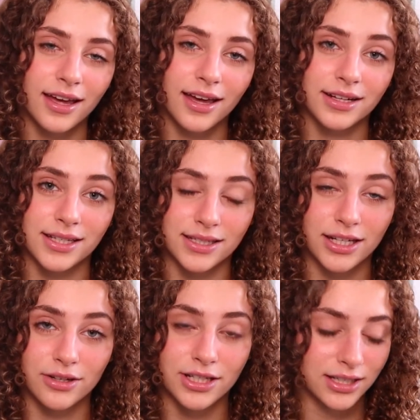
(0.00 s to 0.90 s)
It doesn't
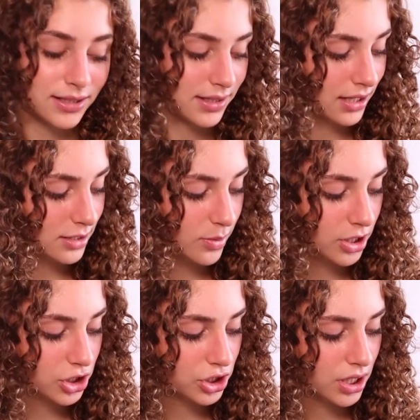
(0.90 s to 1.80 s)
irritate the skin as
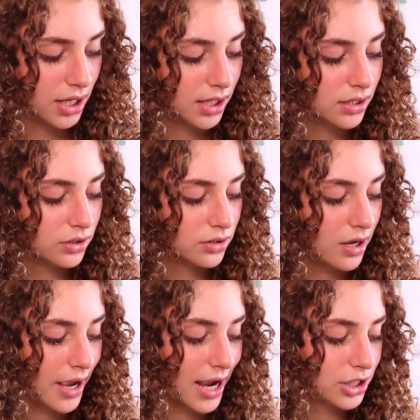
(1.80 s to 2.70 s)
much, and you're
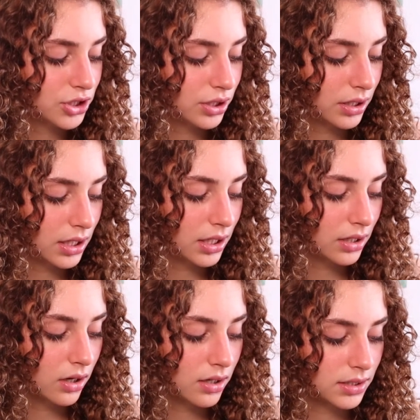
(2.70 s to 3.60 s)
not actually
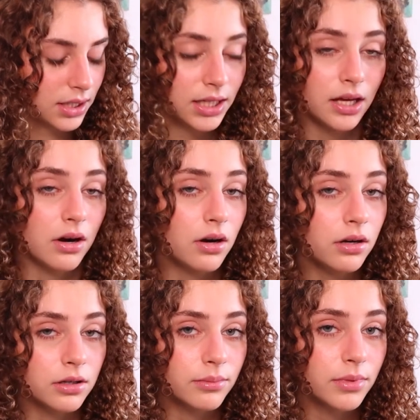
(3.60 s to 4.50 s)
causing any
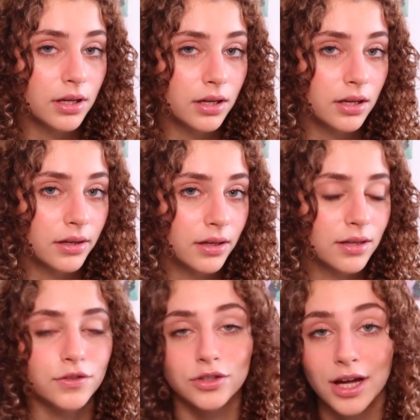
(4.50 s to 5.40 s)
harm
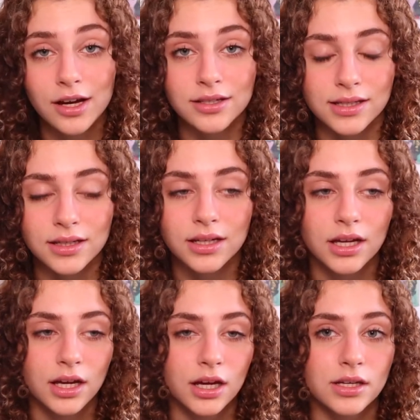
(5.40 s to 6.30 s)
if you're on Accutane.
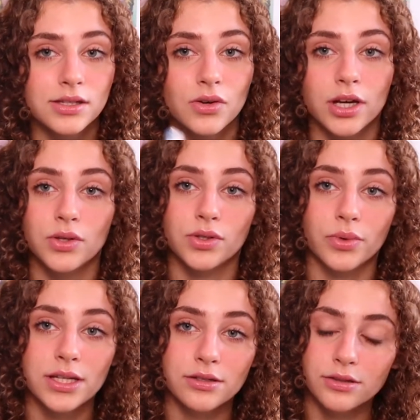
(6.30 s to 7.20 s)
So I use a
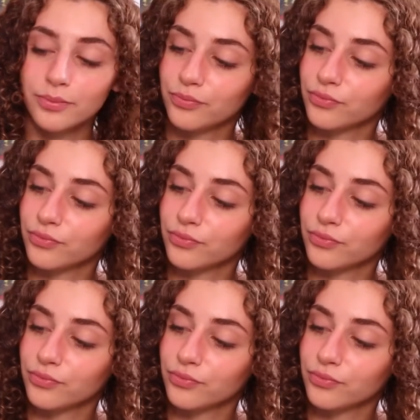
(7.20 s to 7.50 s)
razor,